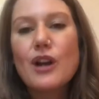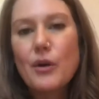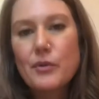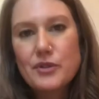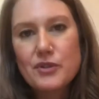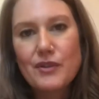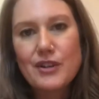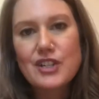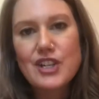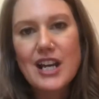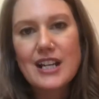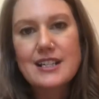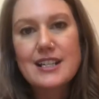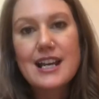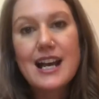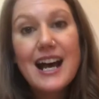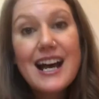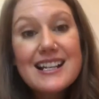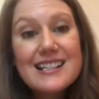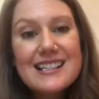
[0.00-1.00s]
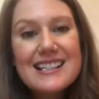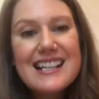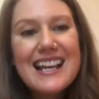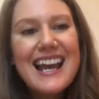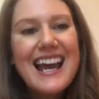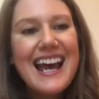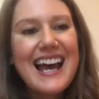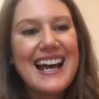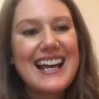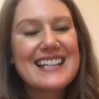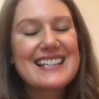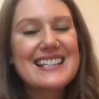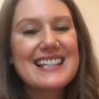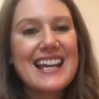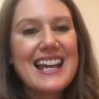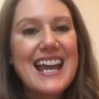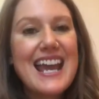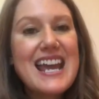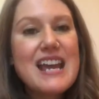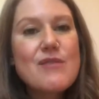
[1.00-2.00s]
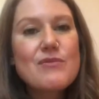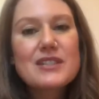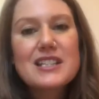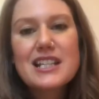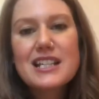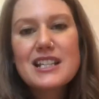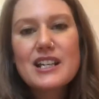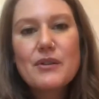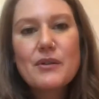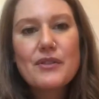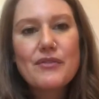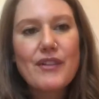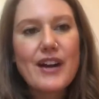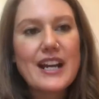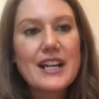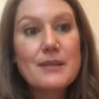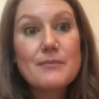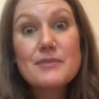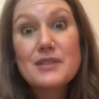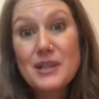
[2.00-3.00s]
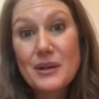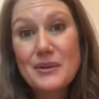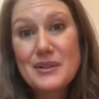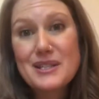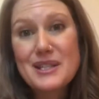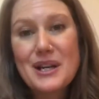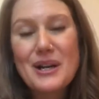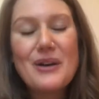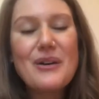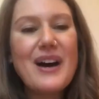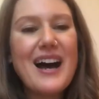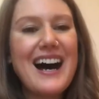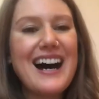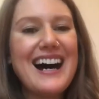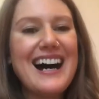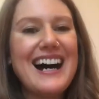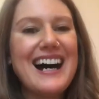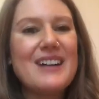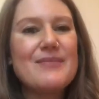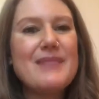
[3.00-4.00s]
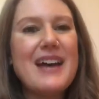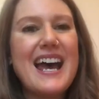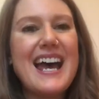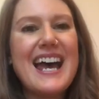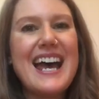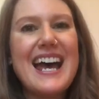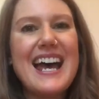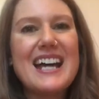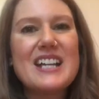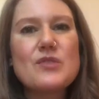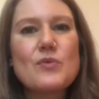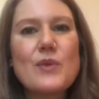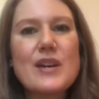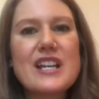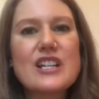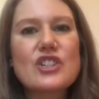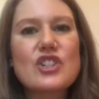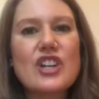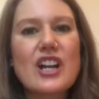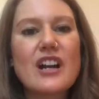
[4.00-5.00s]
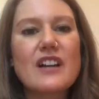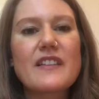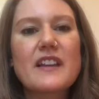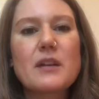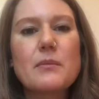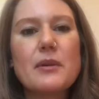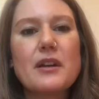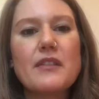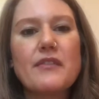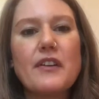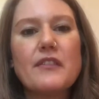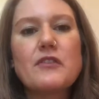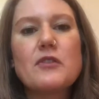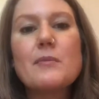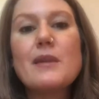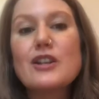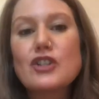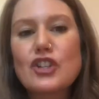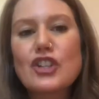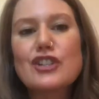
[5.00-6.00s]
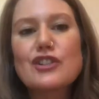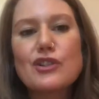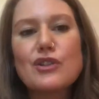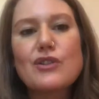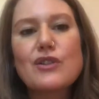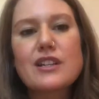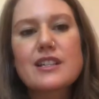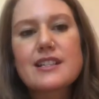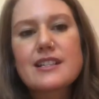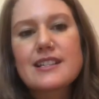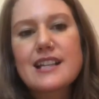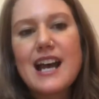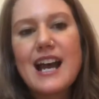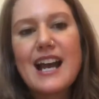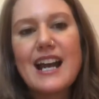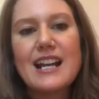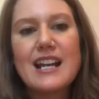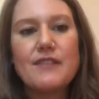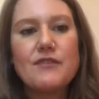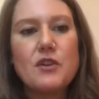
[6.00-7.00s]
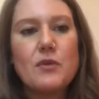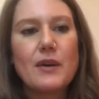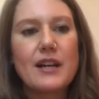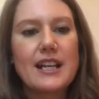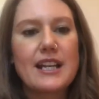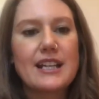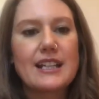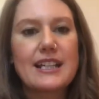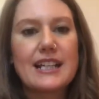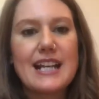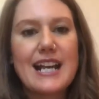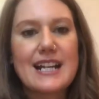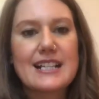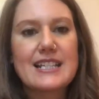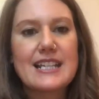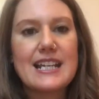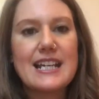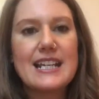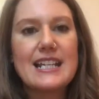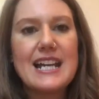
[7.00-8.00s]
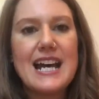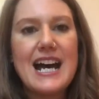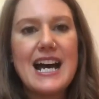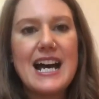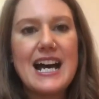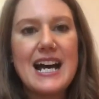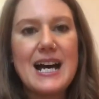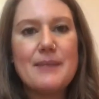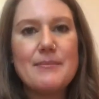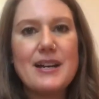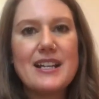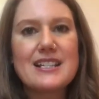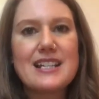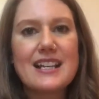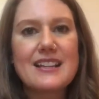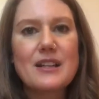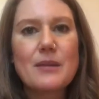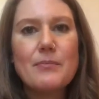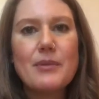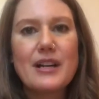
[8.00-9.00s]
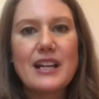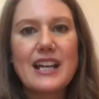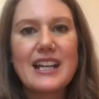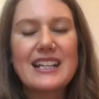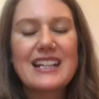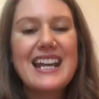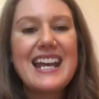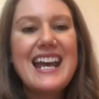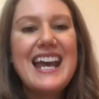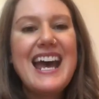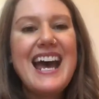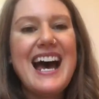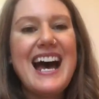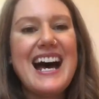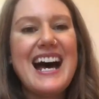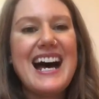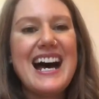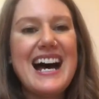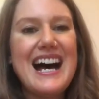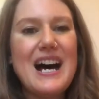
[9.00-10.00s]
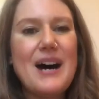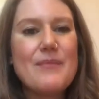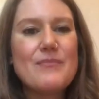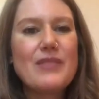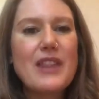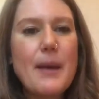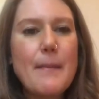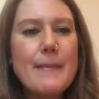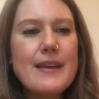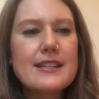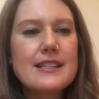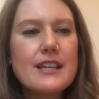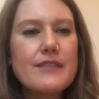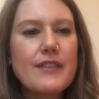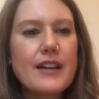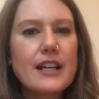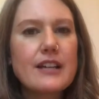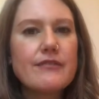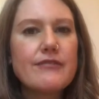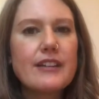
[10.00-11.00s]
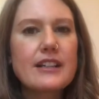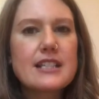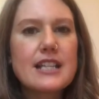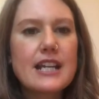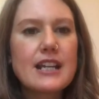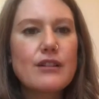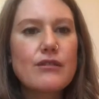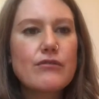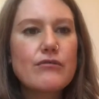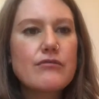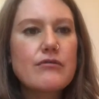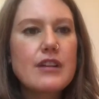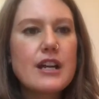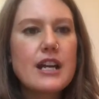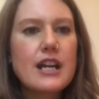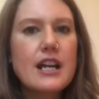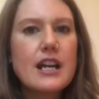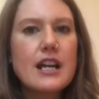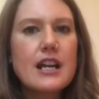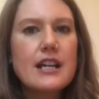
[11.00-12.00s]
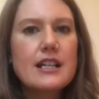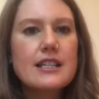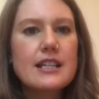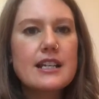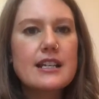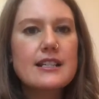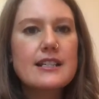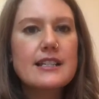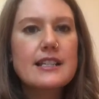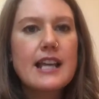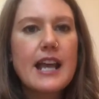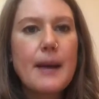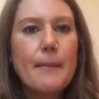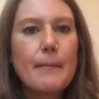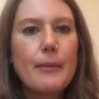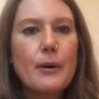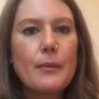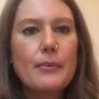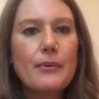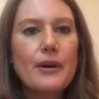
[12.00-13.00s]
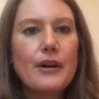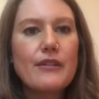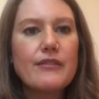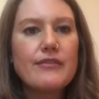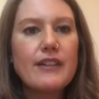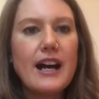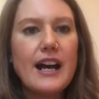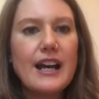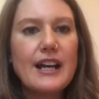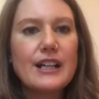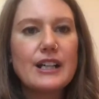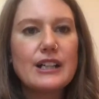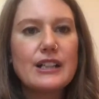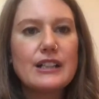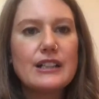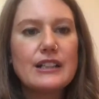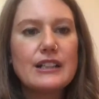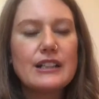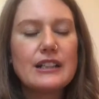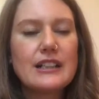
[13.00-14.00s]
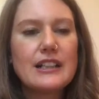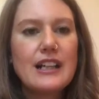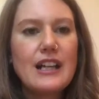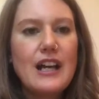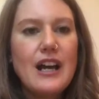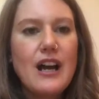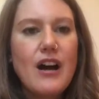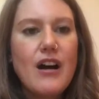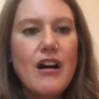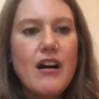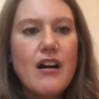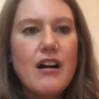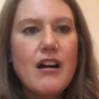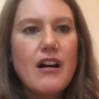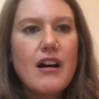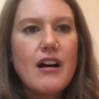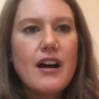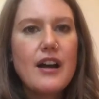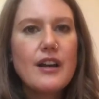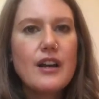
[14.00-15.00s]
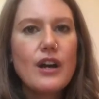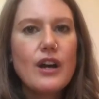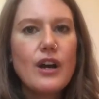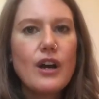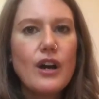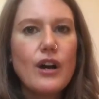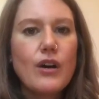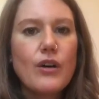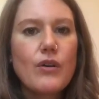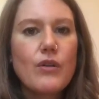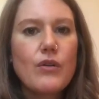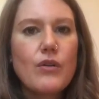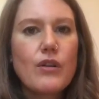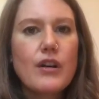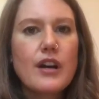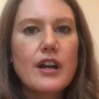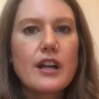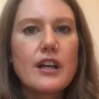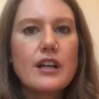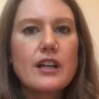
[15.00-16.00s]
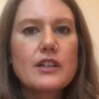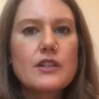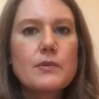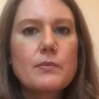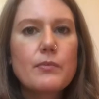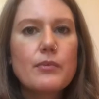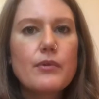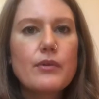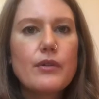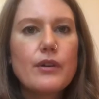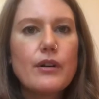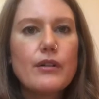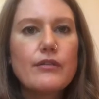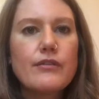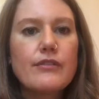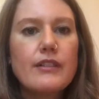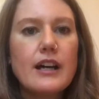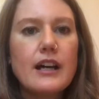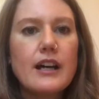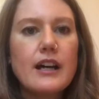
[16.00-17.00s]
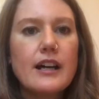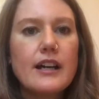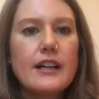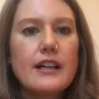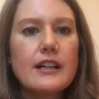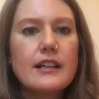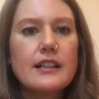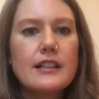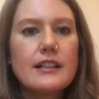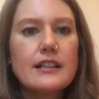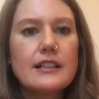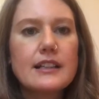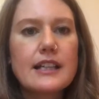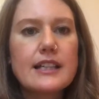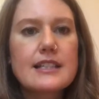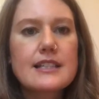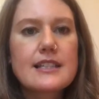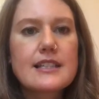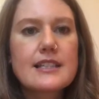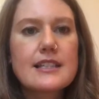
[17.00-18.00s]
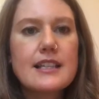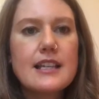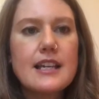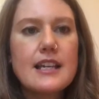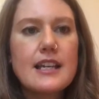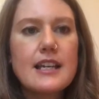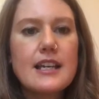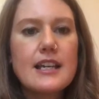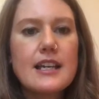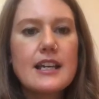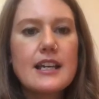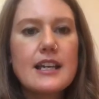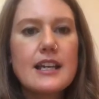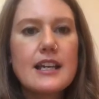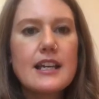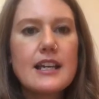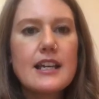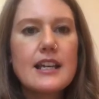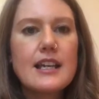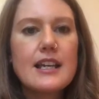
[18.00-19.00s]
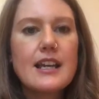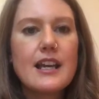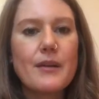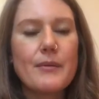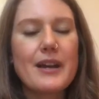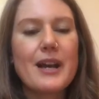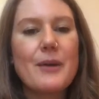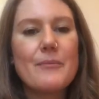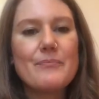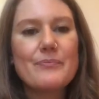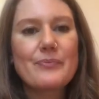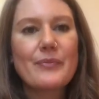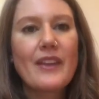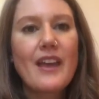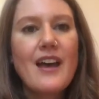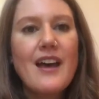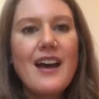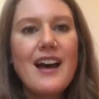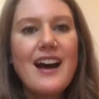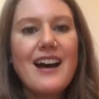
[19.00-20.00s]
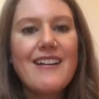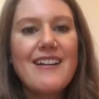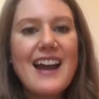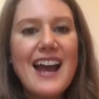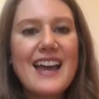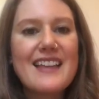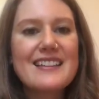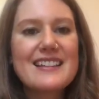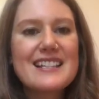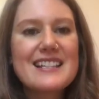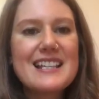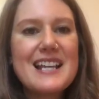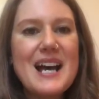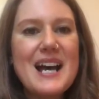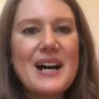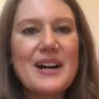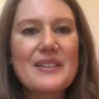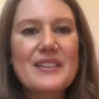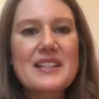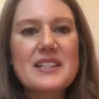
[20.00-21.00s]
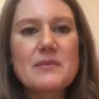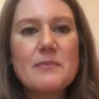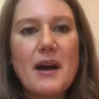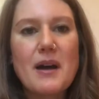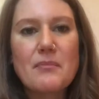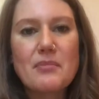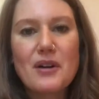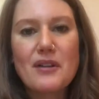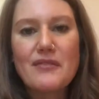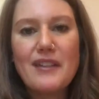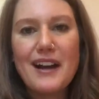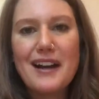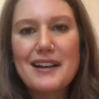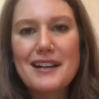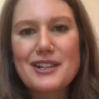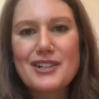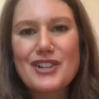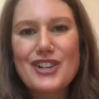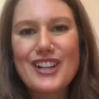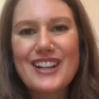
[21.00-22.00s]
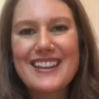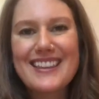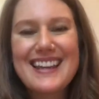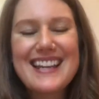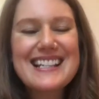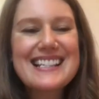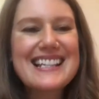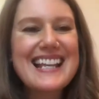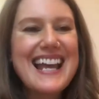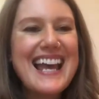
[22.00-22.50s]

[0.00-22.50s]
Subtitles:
you can always reach out to us and say, hey, what's the deal with random so-and-so? And we can share a little bit of information so you can decide if you want to get connected and take their booking. Let me see if I can find a great example profile on Jorge's profile. Let's see. Here we go. All right, so this is my profile. I can show you